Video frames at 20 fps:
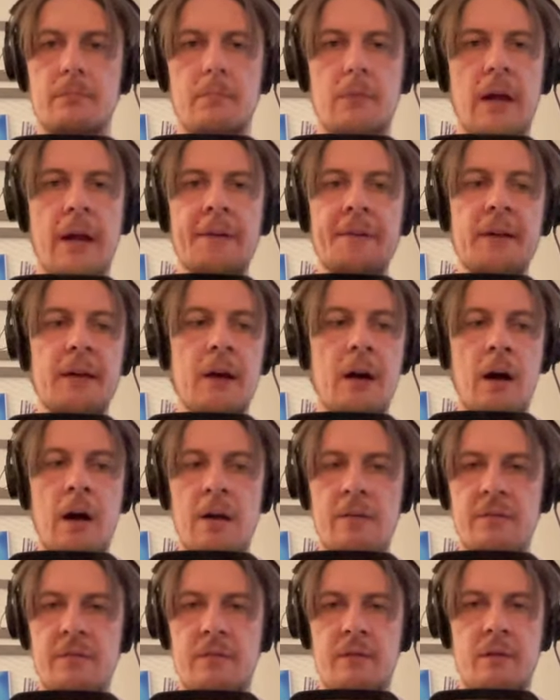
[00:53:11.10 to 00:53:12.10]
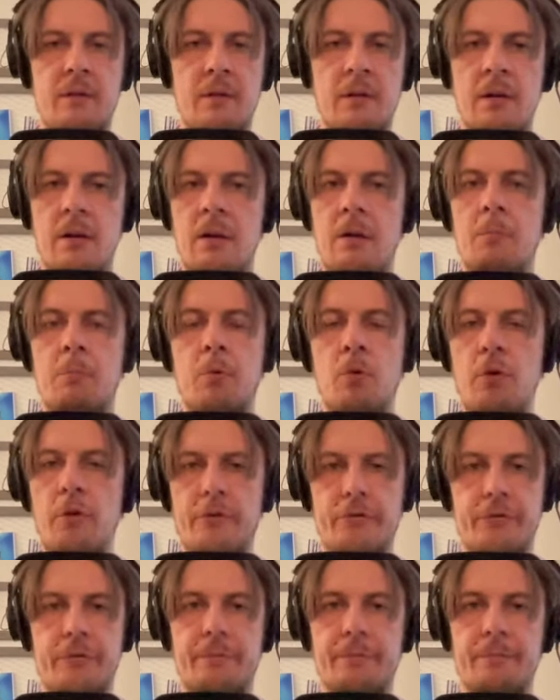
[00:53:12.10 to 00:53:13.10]
any other
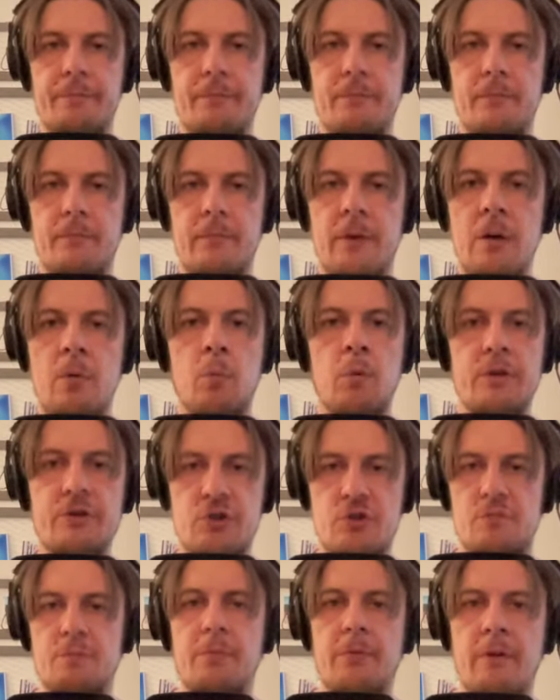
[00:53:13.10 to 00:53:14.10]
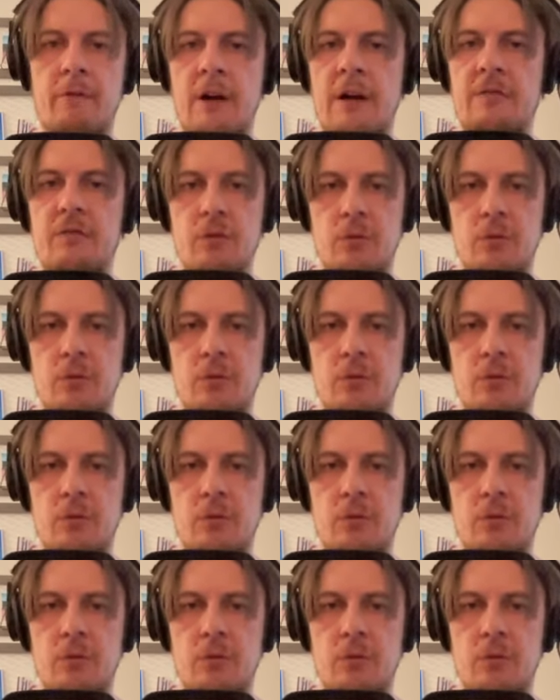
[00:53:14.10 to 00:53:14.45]
board, yeah, which provides,